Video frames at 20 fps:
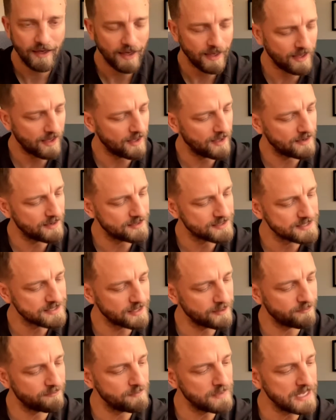And
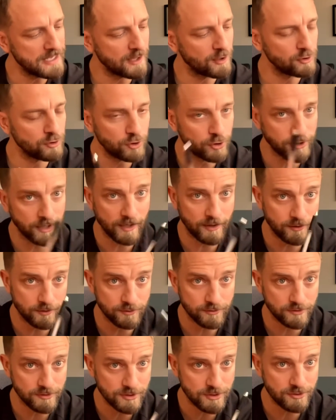instead of me
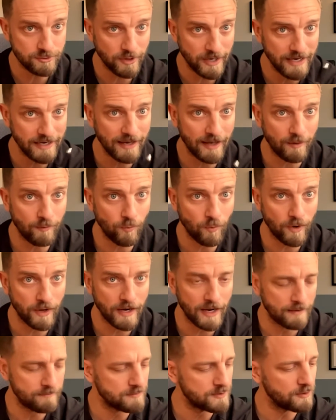looking straight at what
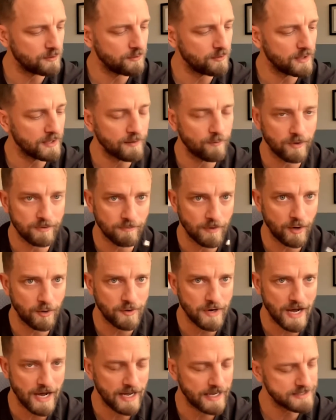I'm doing with my
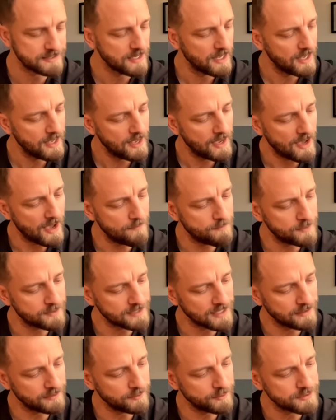own eyes, I put
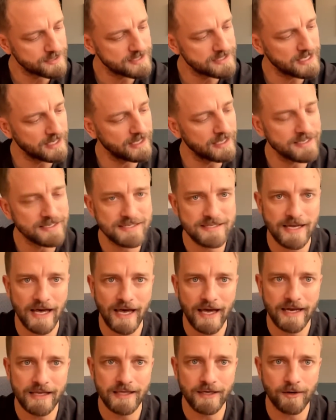that little stick
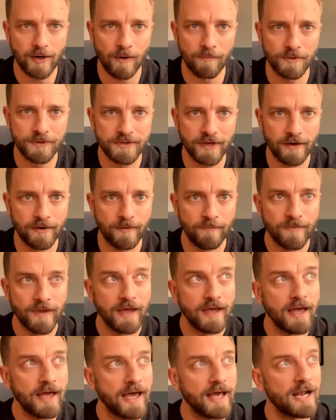inside the carpal tunnel
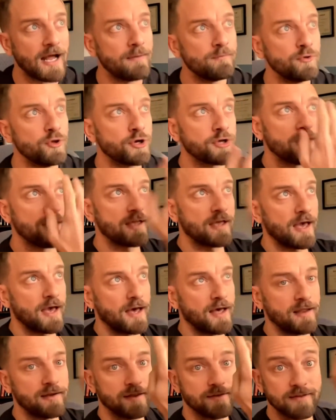and I'm looking
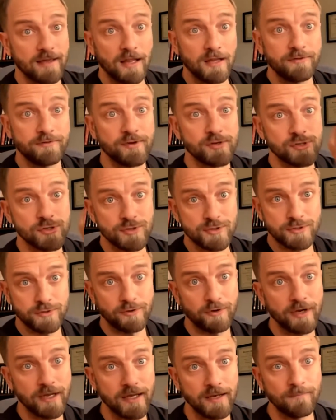at a television
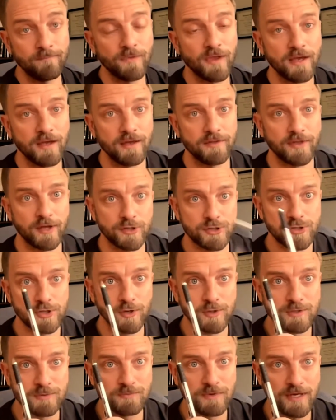screen that
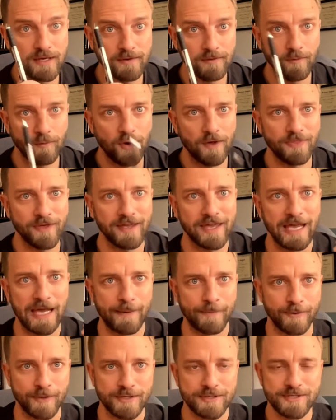shows me what the
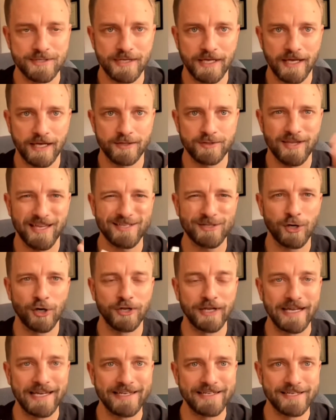camera is seeing. So that's
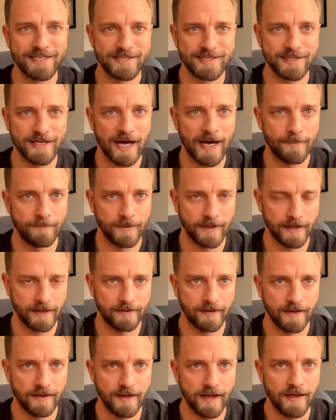called
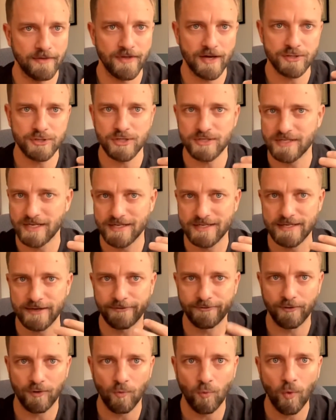endoscopic. And, and that's just a
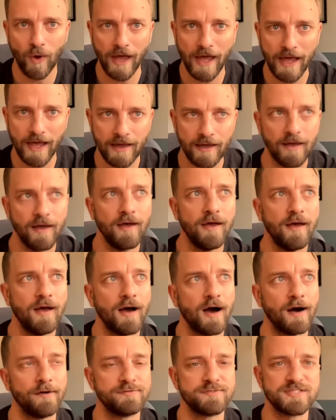different way
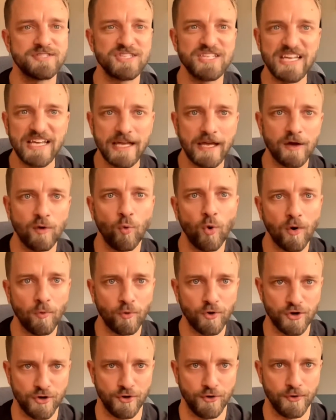of seeing what
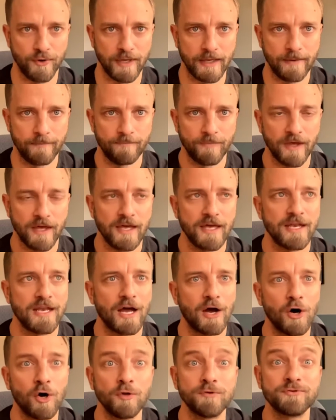we're doing.
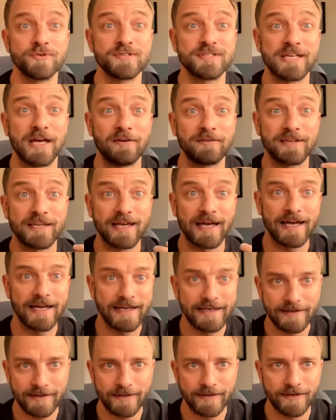Now, ultrasound
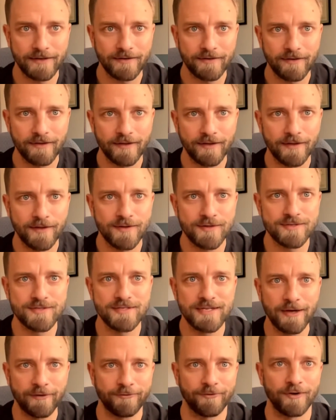guided is
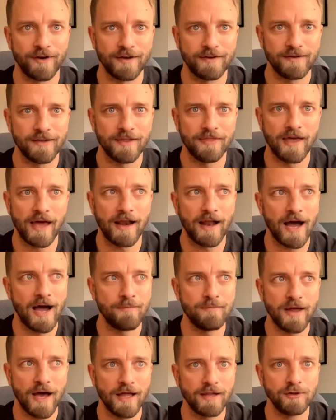different in that
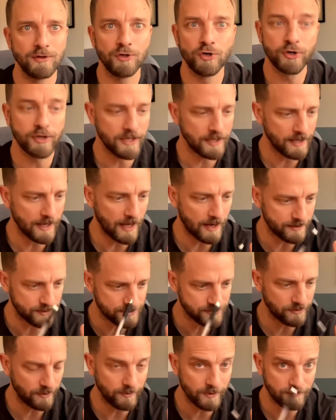I'm not looking at it
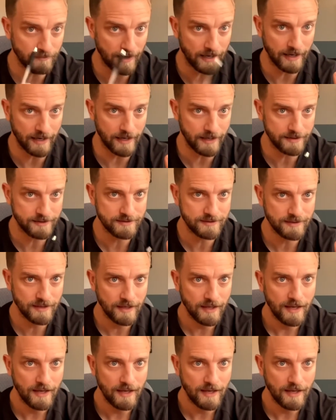straight with my eyes.